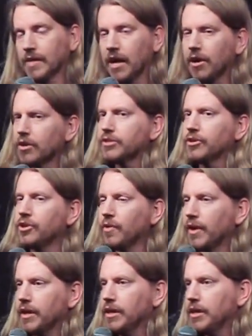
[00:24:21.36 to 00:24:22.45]
And also, you know
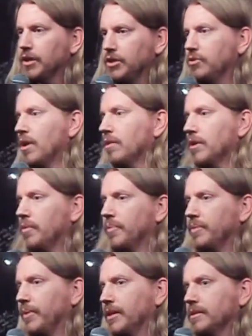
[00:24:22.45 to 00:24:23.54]
what you don't know
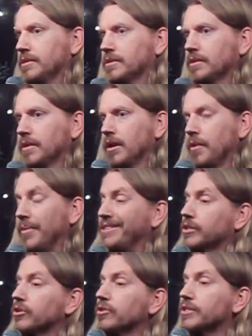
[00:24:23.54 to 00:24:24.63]
me means? It means
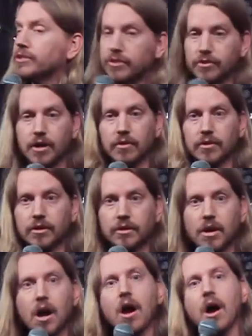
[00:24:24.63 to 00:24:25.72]
the girls that do know her
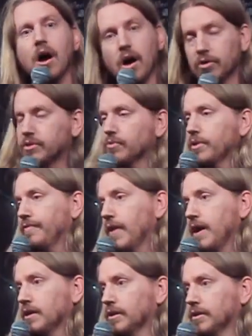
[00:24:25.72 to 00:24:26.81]
also want to
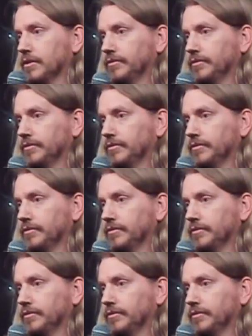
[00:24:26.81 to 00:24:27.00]
fight her.